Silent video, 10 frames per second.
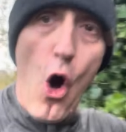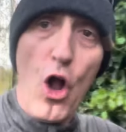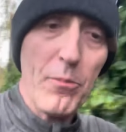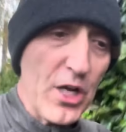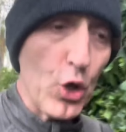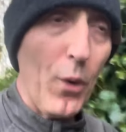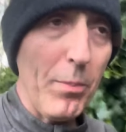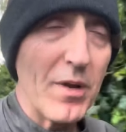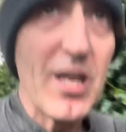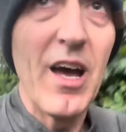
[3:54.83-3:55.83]
all my
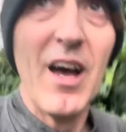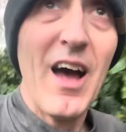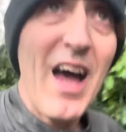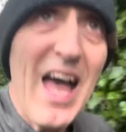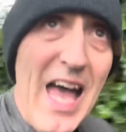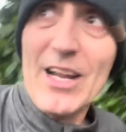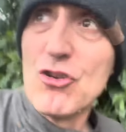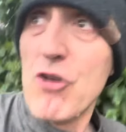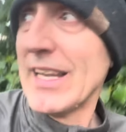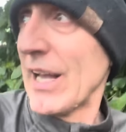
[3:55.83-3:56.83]
equipment, and
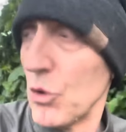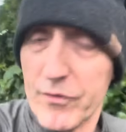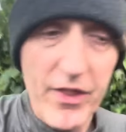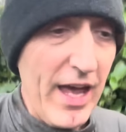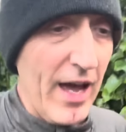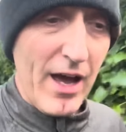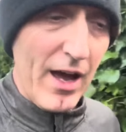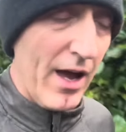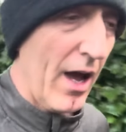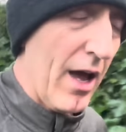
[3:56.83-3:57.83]
try and get over there
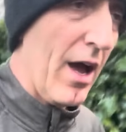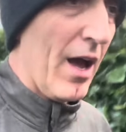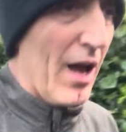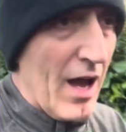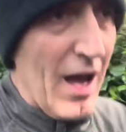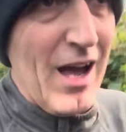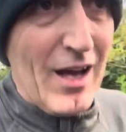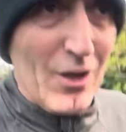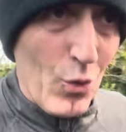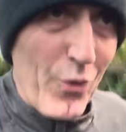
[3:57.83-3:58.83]

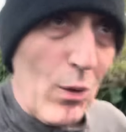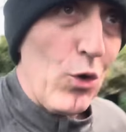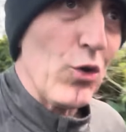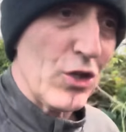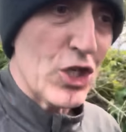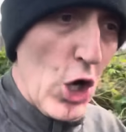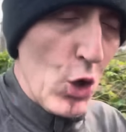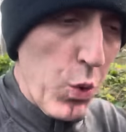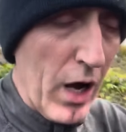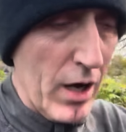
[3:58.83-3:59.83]
without looking
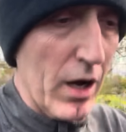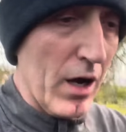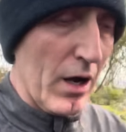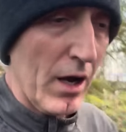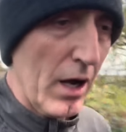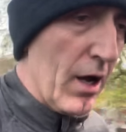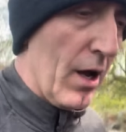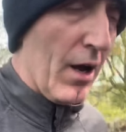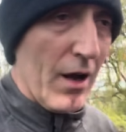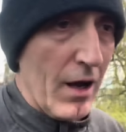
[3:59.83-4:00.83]
too
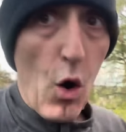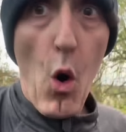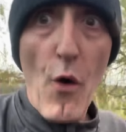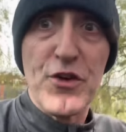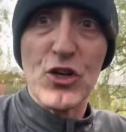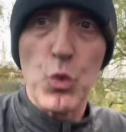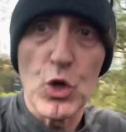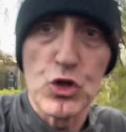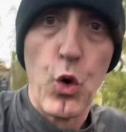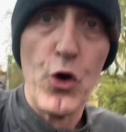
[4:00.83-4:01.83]
obvious
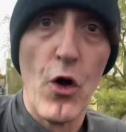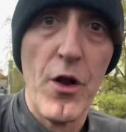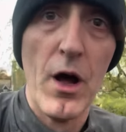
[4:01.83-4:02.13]
what's going on.